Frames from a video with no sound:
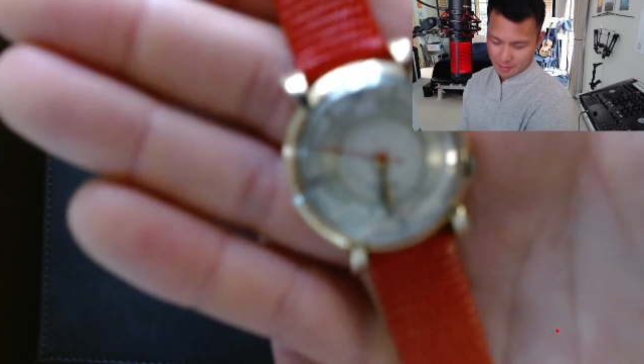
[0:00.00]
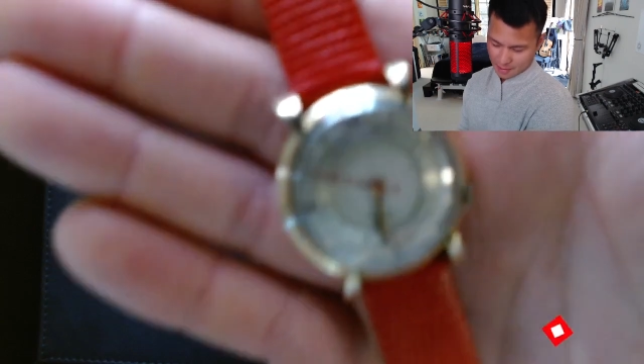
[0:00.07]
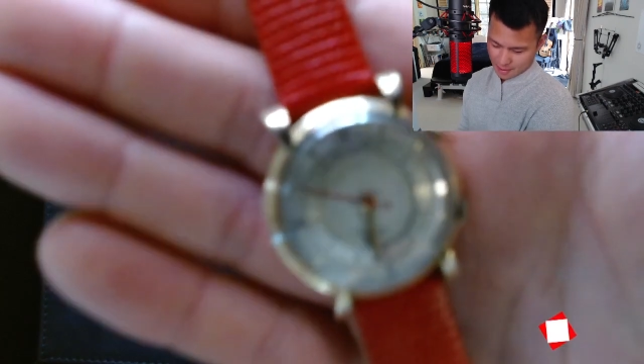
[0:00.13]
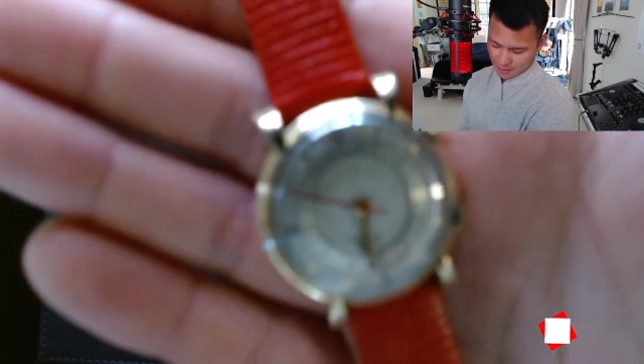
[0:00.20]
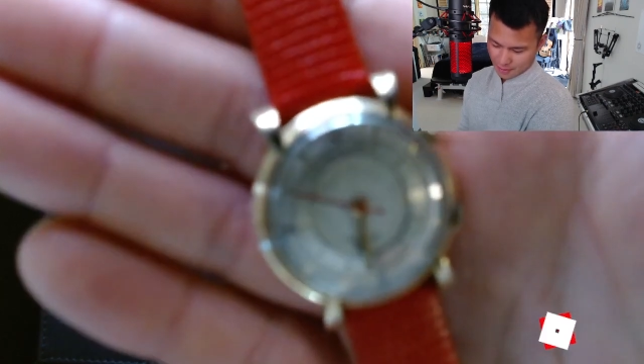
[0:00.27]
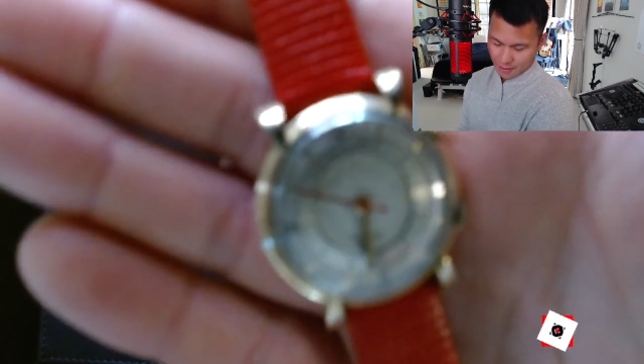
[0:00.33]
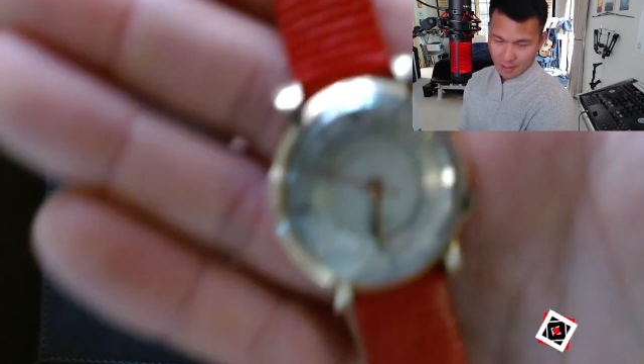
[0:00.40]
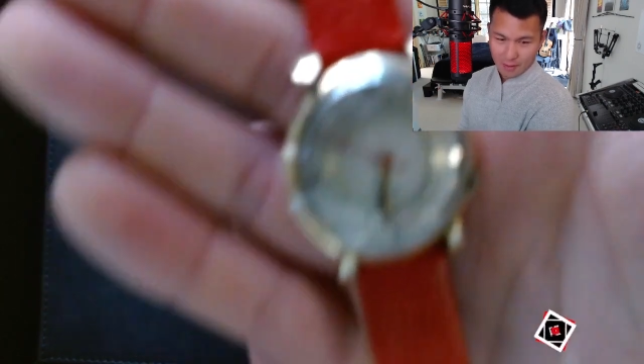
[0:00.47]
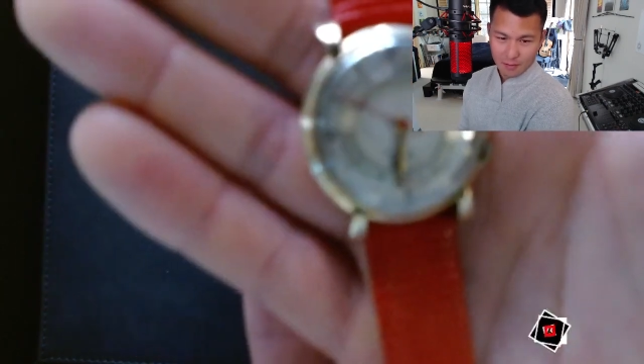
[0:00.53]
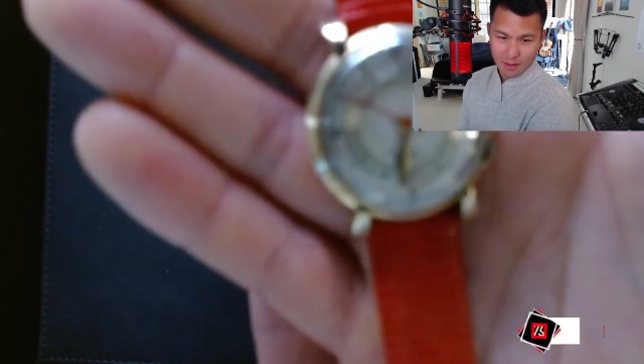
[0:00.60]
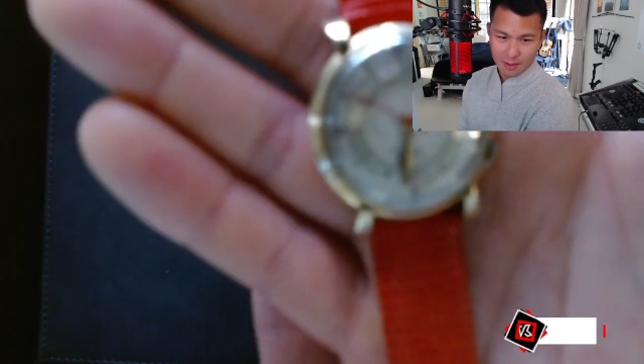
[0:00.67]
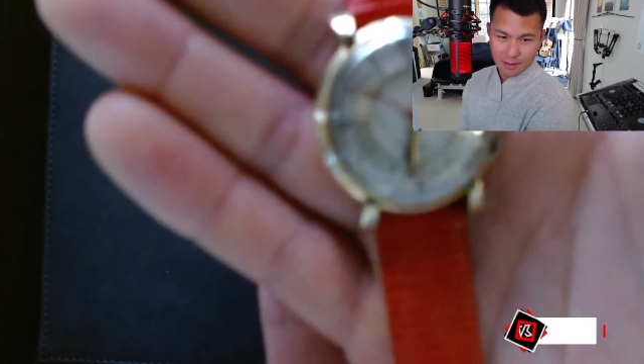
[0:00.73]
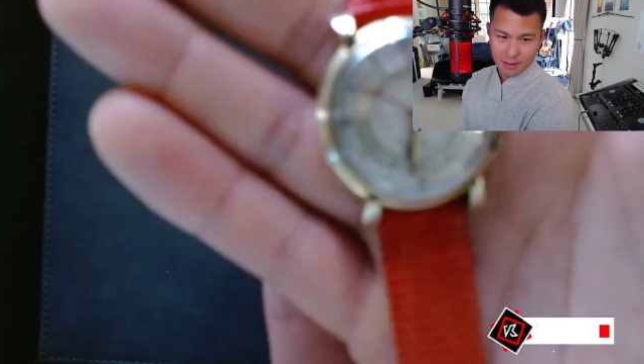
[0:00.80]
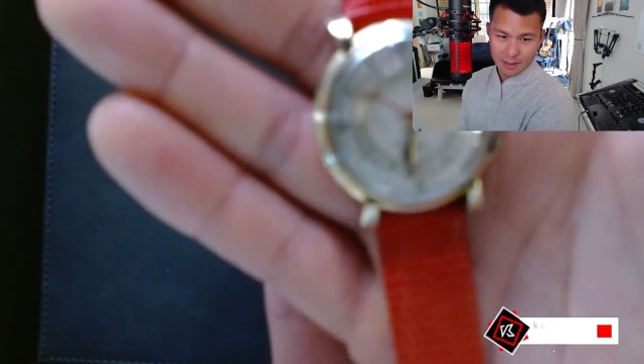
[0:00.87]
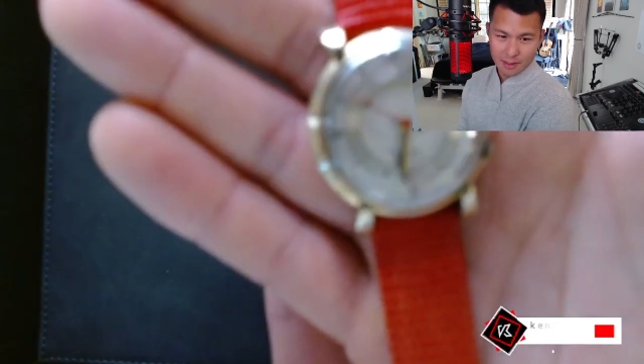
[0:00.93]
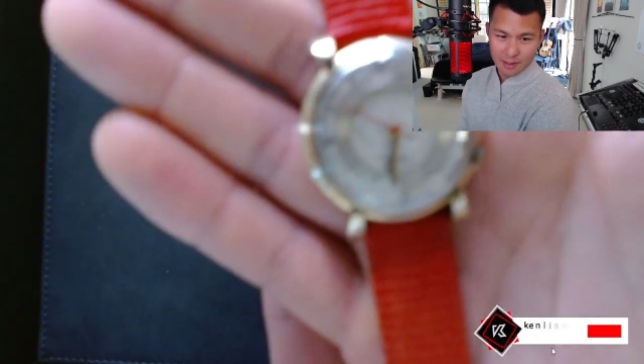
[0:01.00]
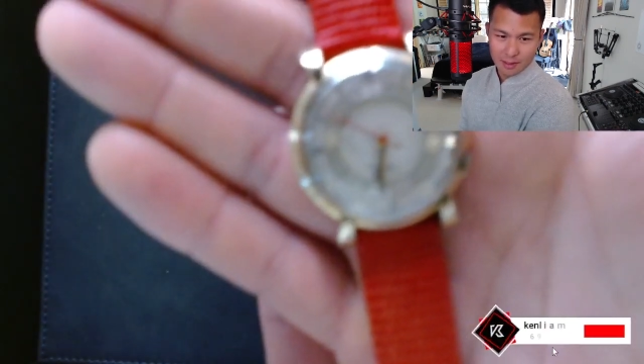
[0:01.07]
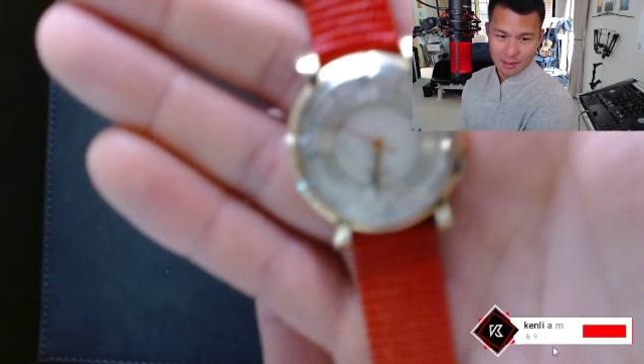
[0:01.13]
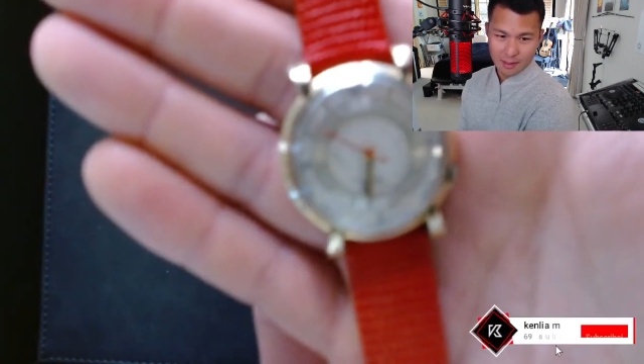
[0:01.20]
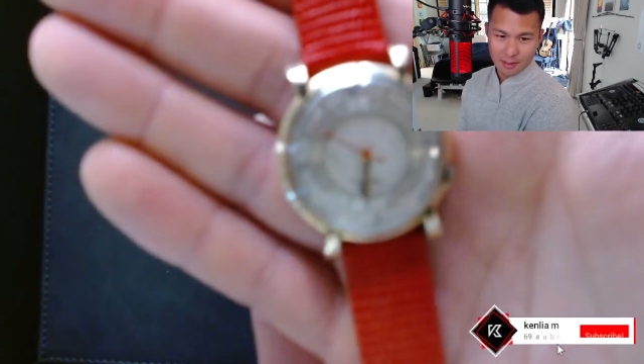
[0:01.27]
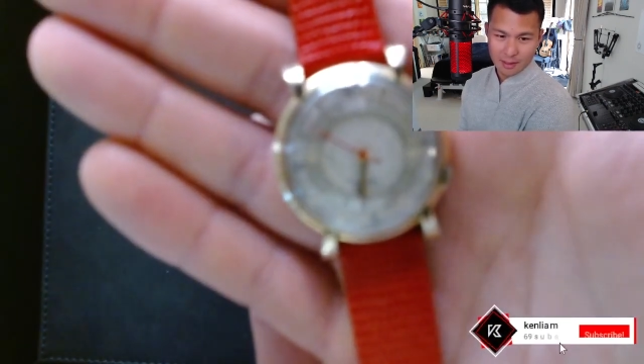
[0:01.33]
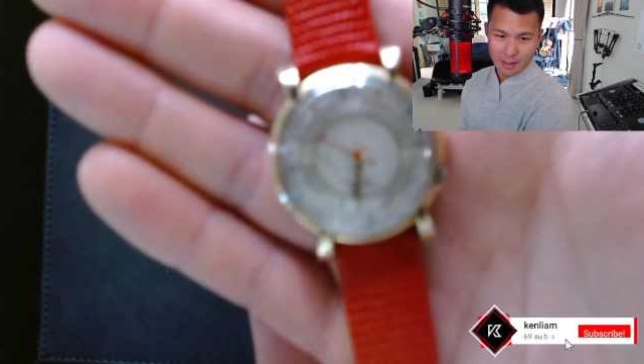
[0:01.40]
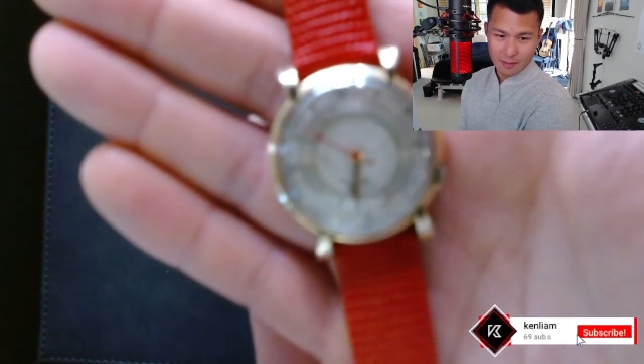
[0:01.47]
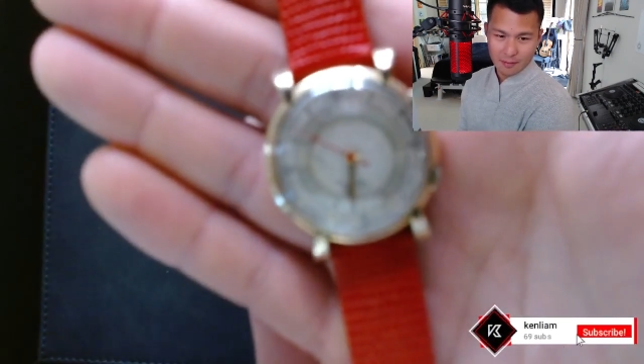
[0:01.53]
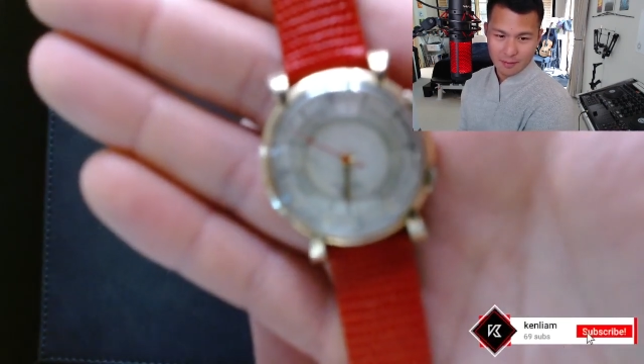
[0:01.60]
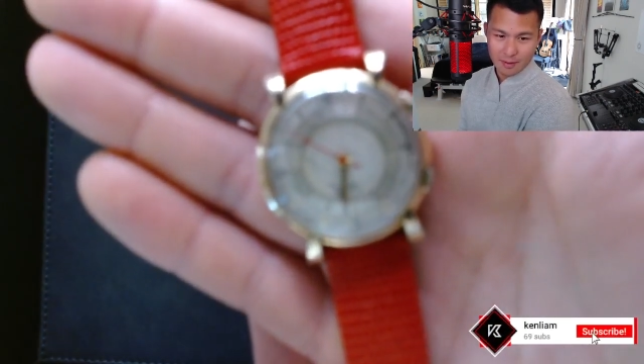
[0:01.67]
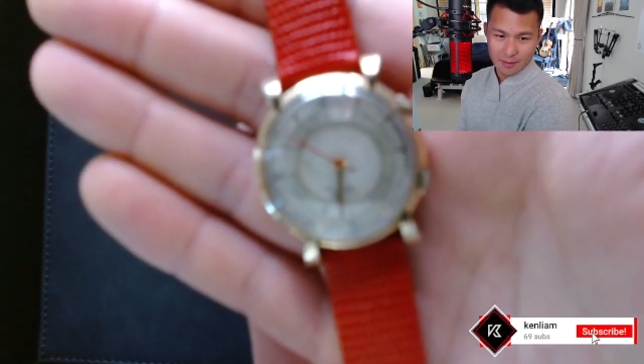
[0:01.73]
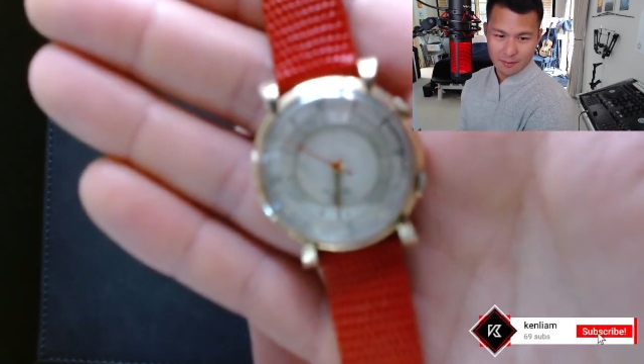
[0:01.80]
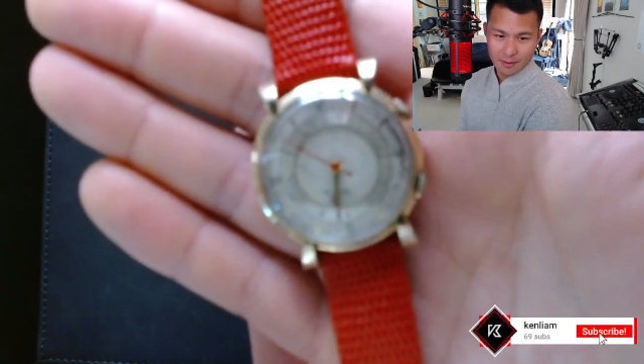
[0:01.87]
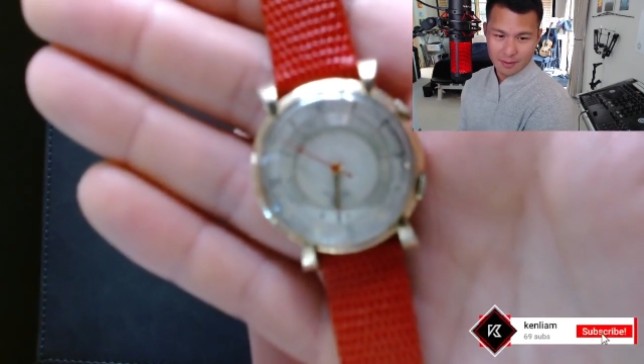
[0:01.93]
I think I want to get
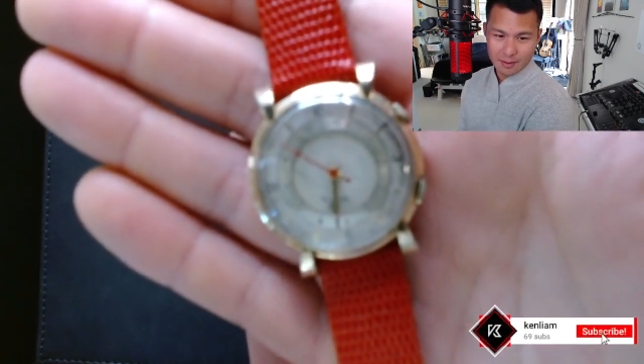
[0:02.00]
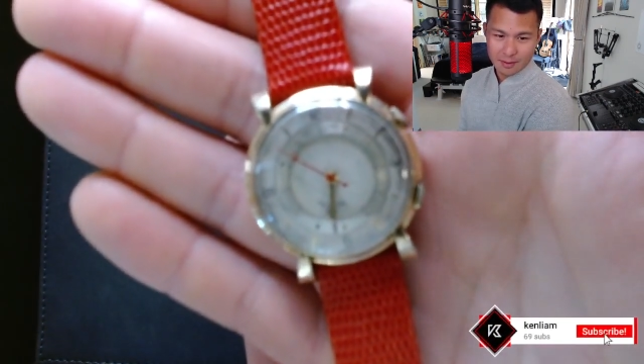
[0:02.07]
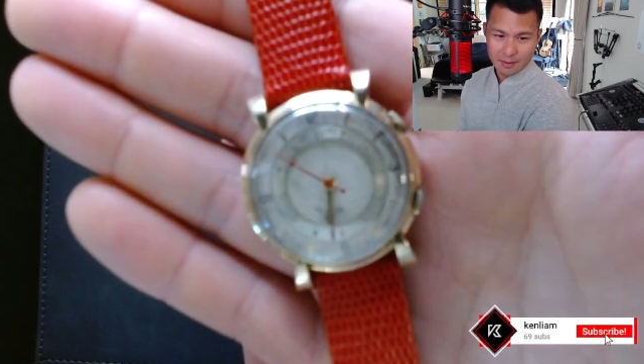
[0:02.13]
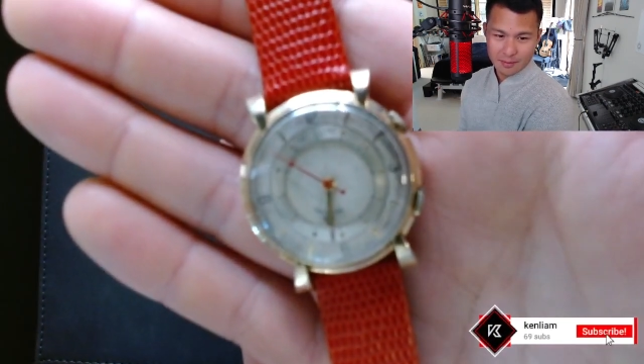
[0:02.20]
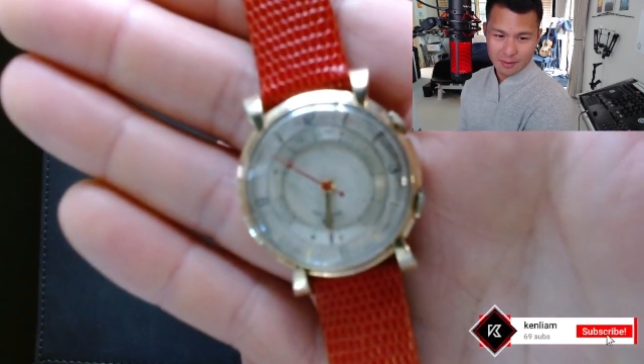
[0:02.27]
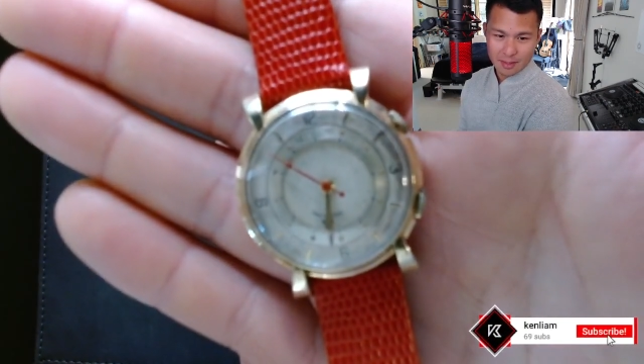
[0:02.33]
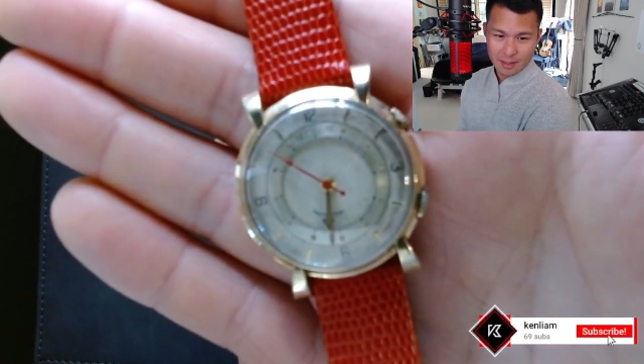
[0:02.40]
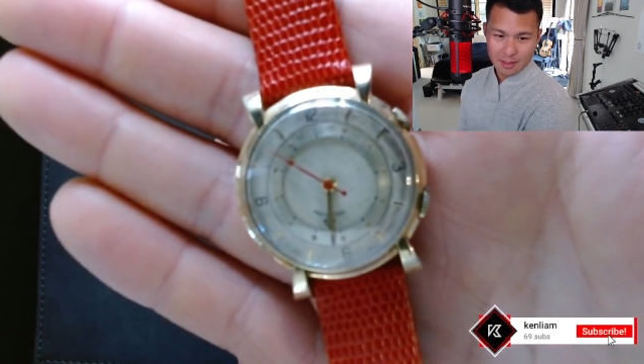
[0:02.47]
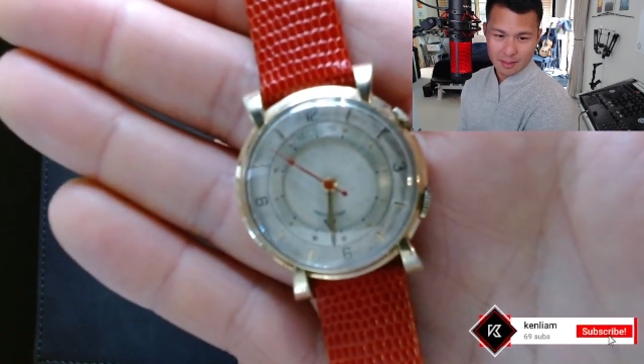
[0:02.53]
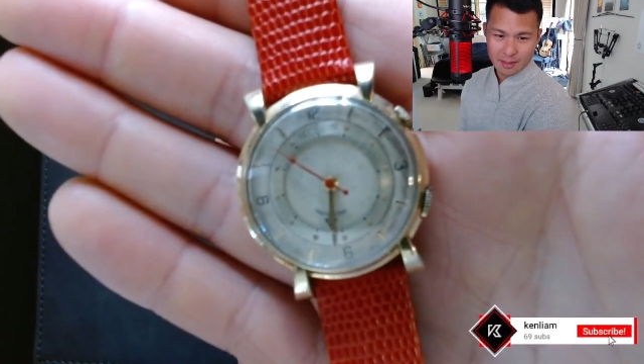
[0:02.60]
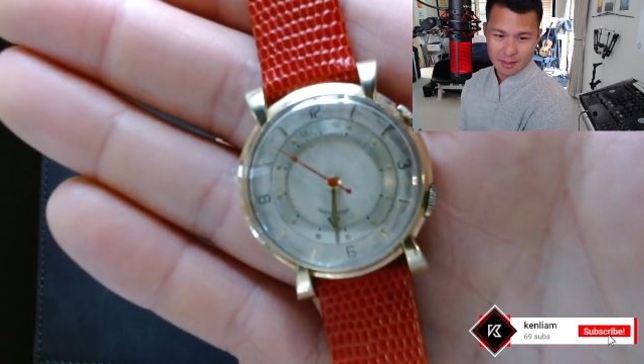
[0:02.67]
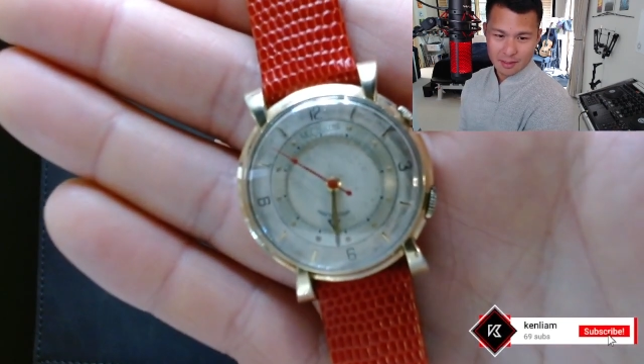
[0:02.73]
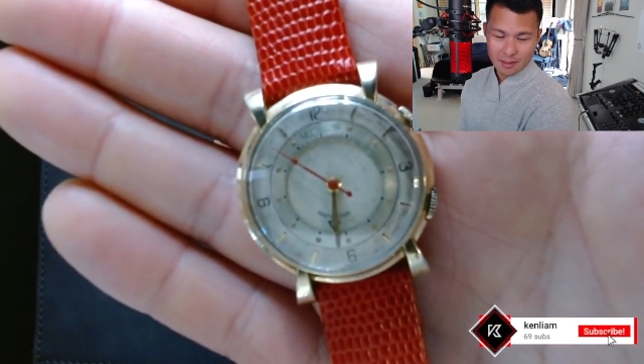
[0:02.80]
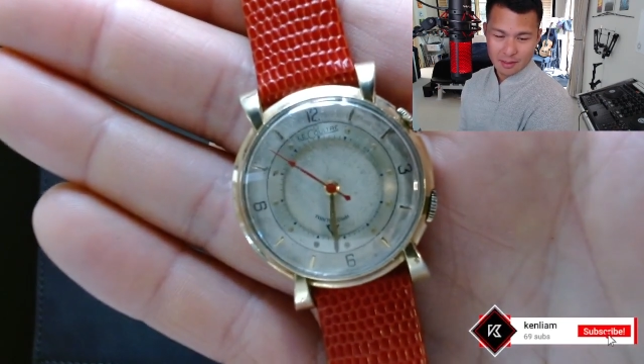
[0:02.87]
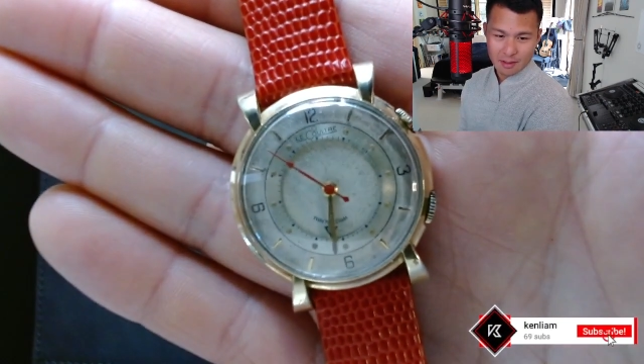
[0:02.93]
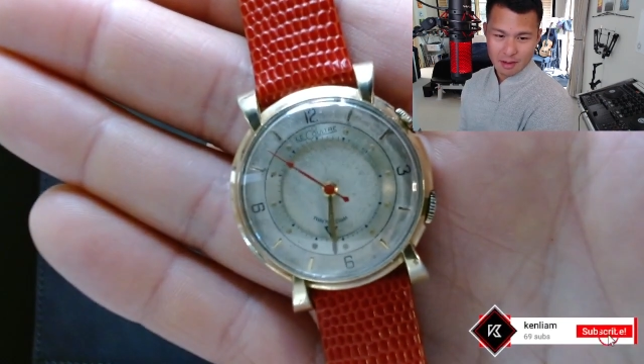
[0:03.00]
rid of it, to be honest,